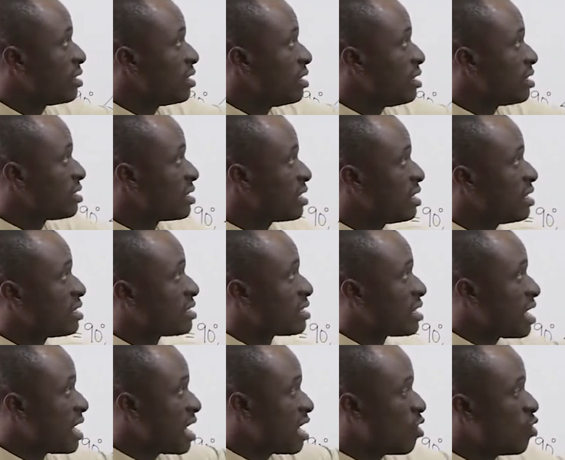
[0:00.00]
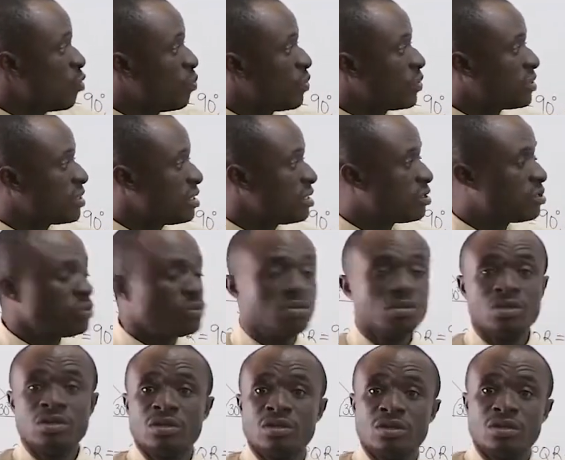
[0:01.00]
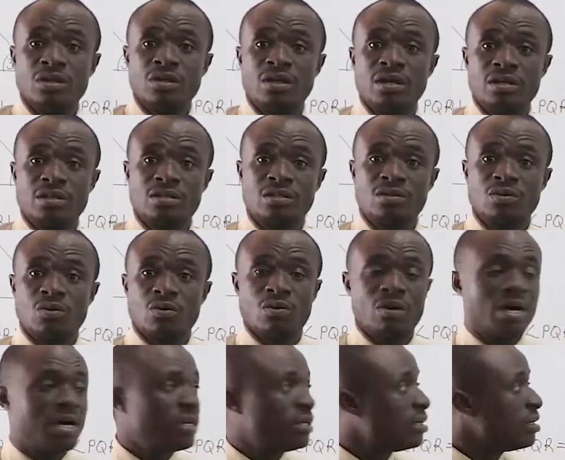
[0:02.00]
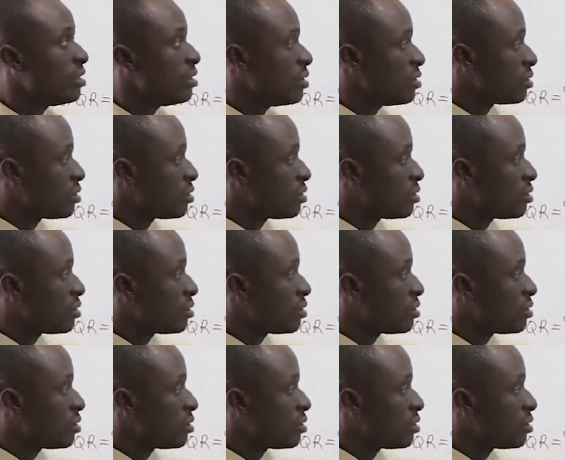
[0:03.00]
This and this are opposite to this one.